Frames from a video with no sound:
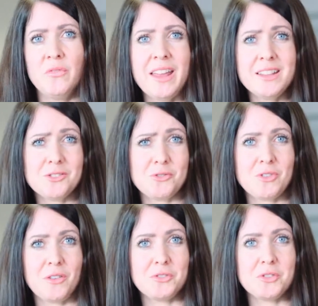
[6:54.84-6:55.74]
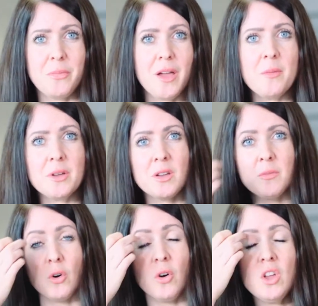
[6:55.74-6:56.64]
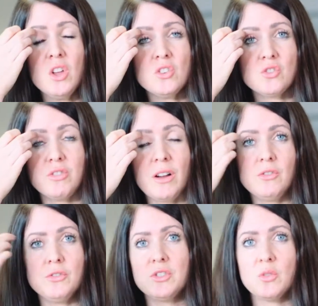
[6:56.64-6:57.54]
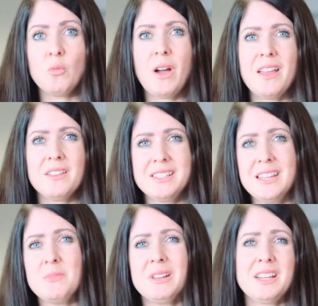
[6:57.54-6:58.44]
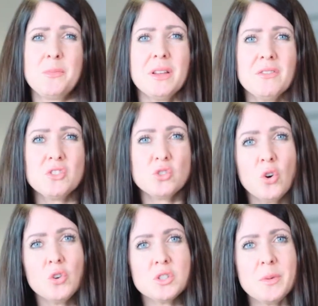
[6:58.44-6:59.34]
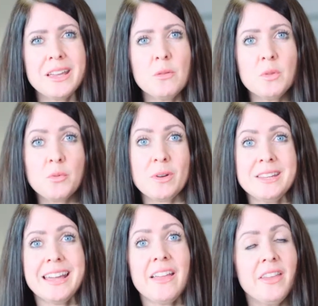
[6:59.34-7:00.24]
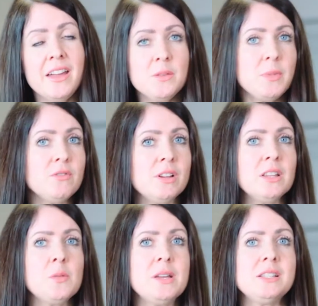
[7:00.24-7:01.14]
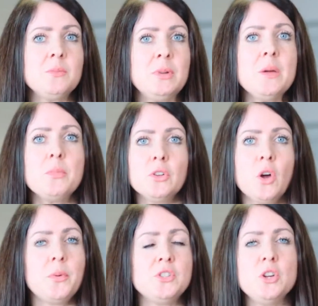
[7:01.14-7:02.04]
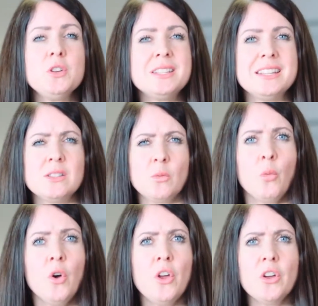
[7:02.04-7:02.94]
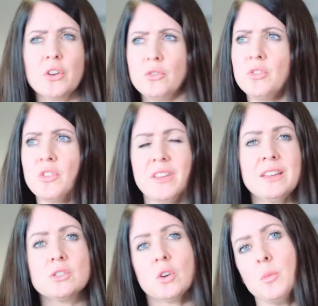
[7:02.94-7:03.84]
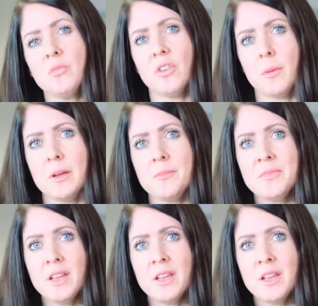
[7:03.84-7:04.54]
events or travelled to Birmingham or travelled somewhere that seemed like a bit of a chore to begin with, but when you get there you meet really amazing people, and opportunities and work and other things come from it.